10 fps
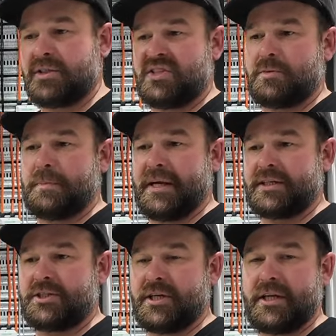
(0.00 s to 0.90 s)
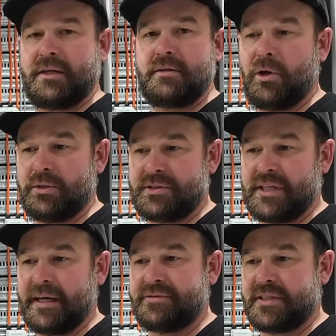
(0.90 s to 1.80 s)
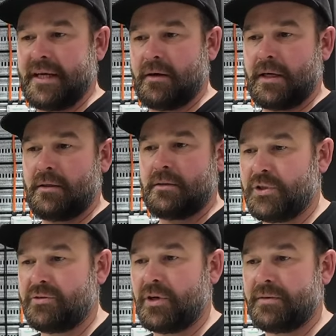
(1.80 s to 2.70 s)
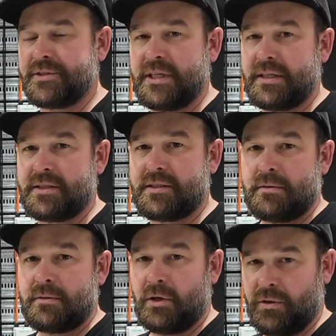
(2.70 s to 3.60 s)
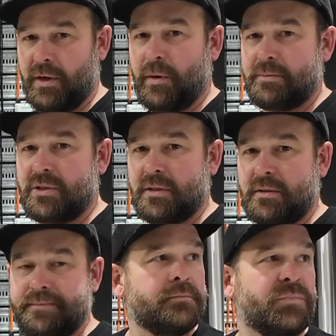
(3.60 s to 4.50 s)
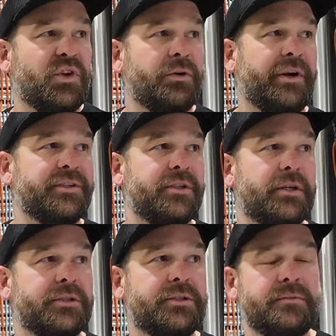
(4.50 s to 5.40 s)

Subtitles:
spec sheet on Safe Sour 256 on their website. Do your research.